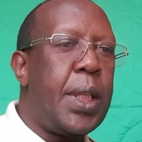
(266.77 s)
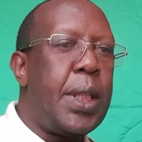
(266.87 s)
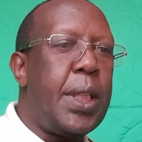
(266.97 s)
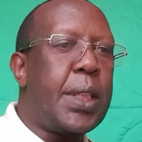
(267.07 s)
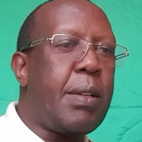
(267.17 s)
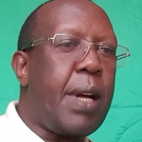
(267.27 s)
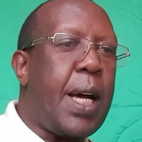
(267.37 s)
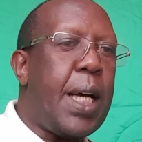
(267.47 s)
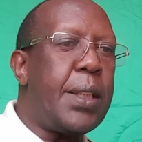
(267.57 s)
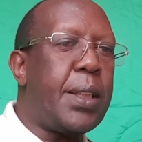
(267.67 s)

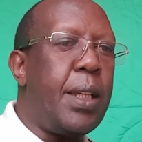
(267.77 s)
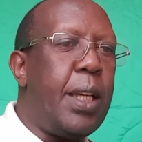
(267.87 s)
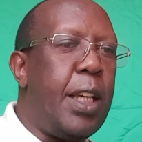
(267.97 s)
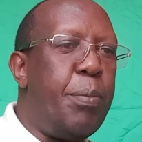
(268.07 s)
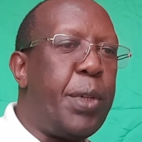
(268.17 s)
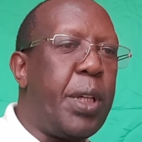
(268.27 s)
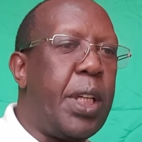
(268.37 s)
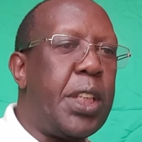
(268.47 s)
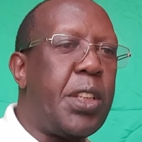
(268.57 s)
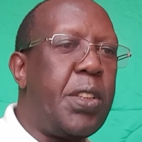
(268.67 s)
discuss
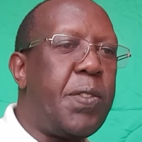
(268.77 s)
implications